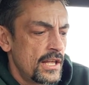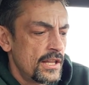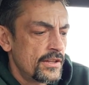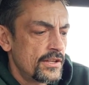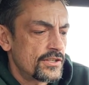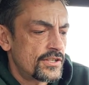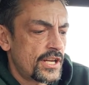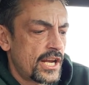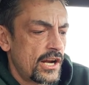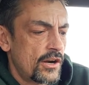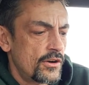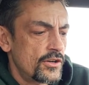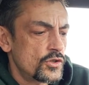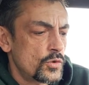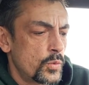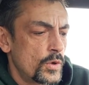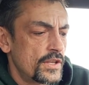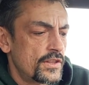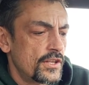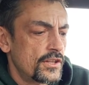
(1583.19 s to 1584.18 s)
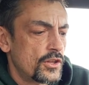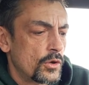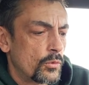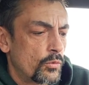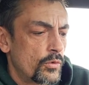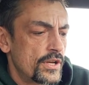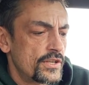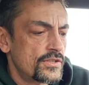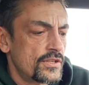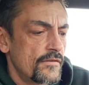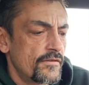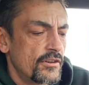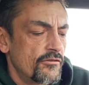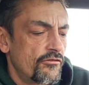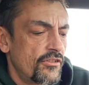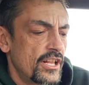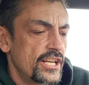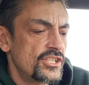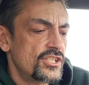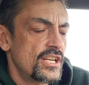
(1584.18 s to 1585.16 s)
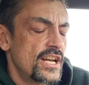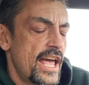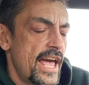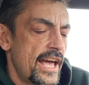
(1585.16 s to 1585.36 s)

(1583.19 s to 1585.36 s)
This carries with it the risk of inflation